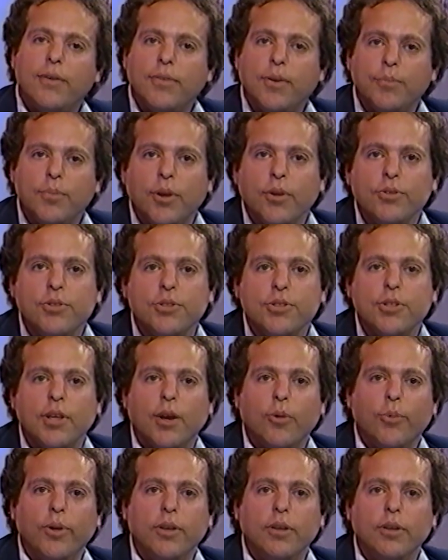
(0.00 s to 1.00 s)
of hypnosis
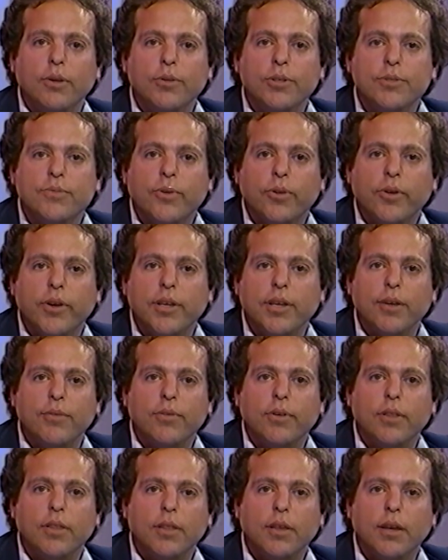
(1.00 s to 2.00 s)
that we do is very
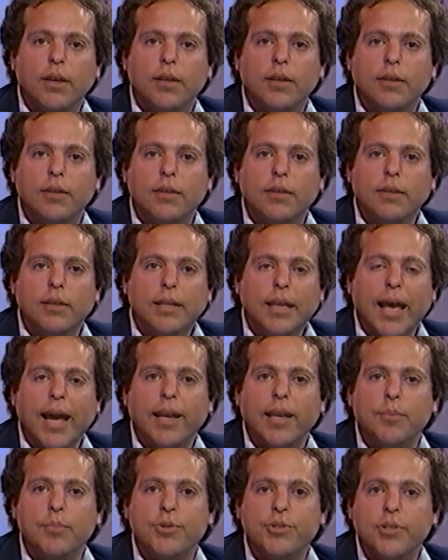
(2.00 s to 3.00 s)
different than
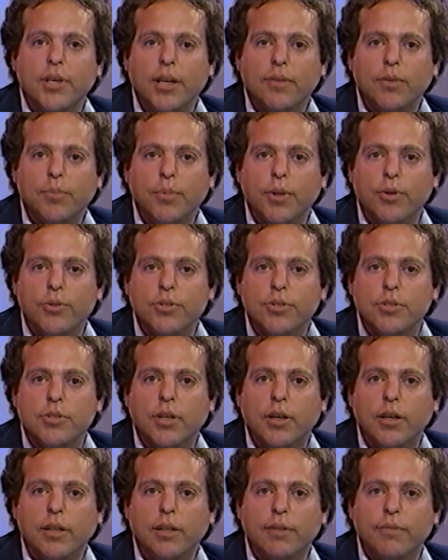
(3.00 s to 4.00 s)
90% of hypnosis
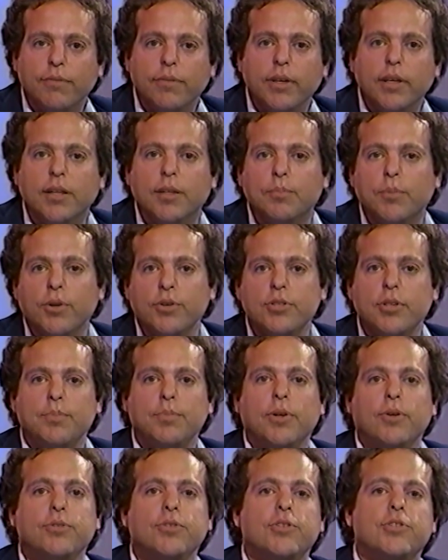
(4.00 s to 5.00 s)
done in the field. Most
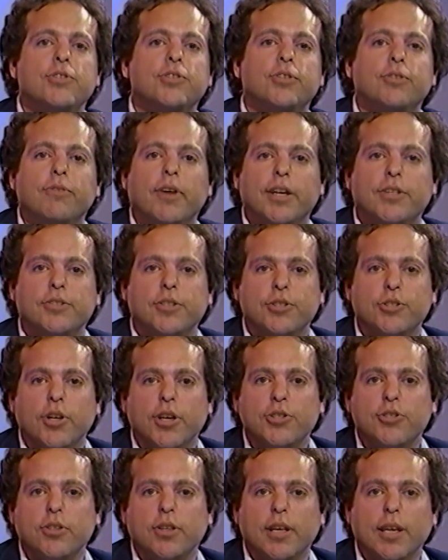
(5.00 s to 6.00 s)
hypnosis is direct
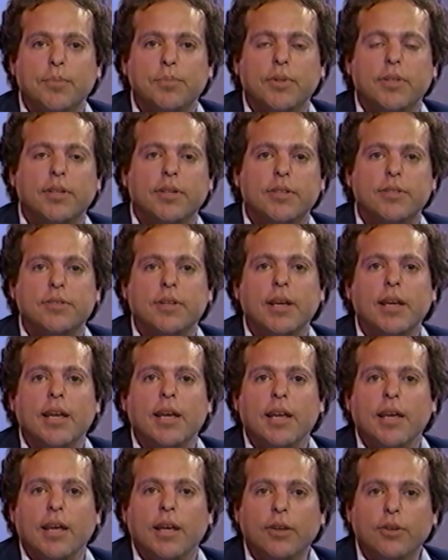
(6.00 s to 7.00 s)
suggestion. The hypnotist
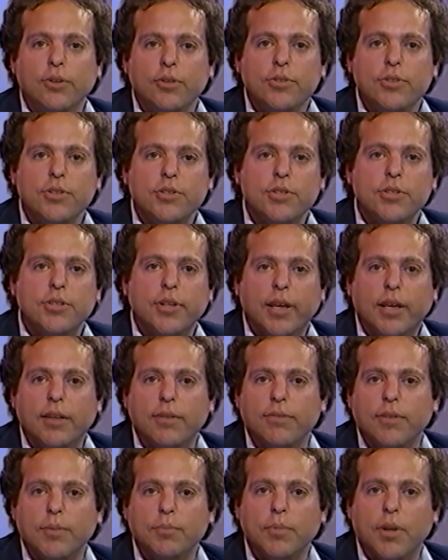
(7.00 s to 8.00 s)
induces a state
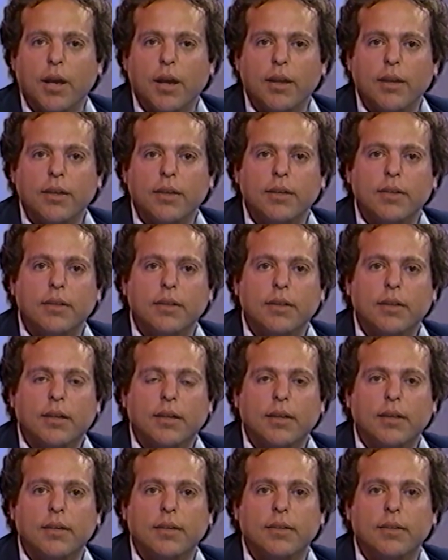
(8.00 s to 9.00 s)
of
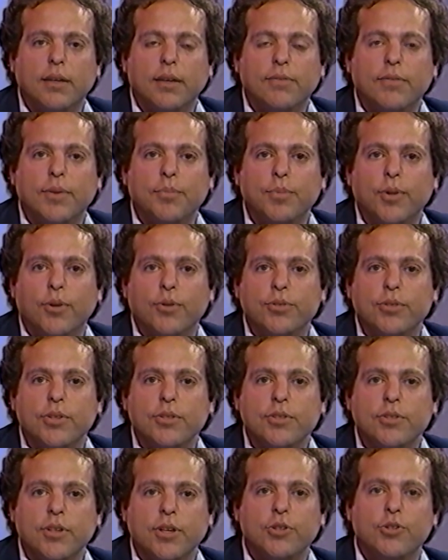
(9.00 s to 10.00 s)

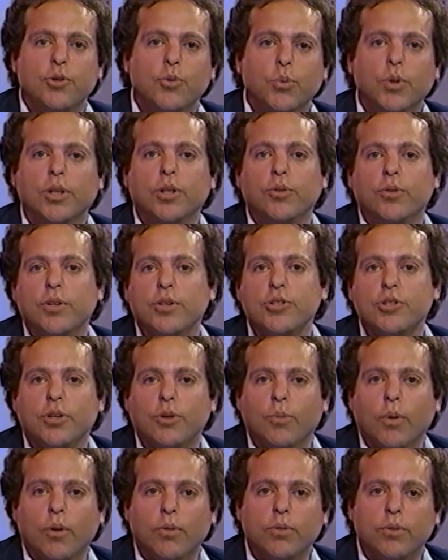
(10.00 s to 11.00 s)
hypnosis and says, you will do this,
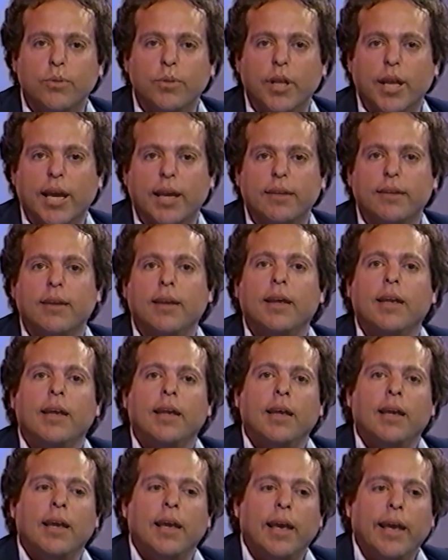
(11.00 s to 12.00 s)
you won't do that.
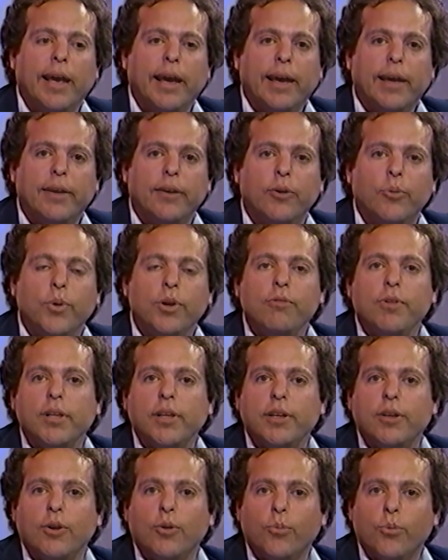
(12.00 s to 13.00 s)
And we
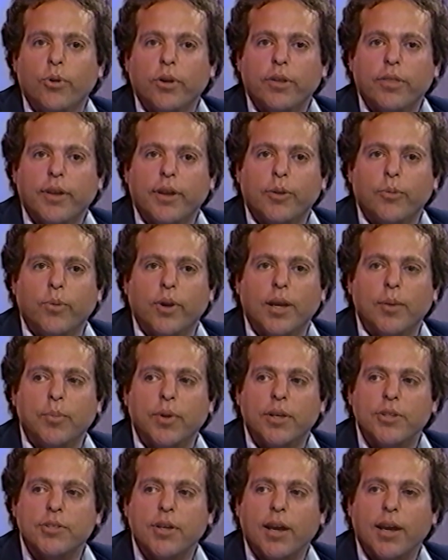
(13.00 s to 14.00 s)
really don't work that way,
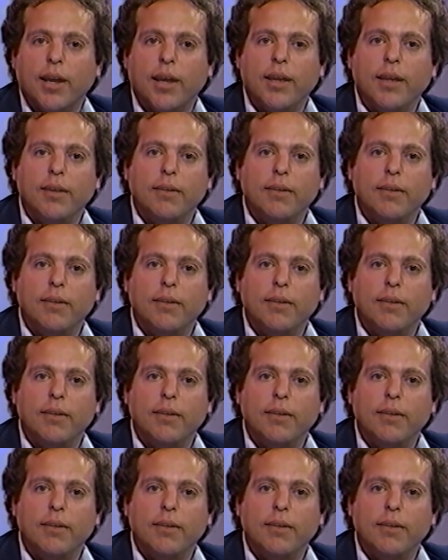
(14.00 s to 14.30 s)
because I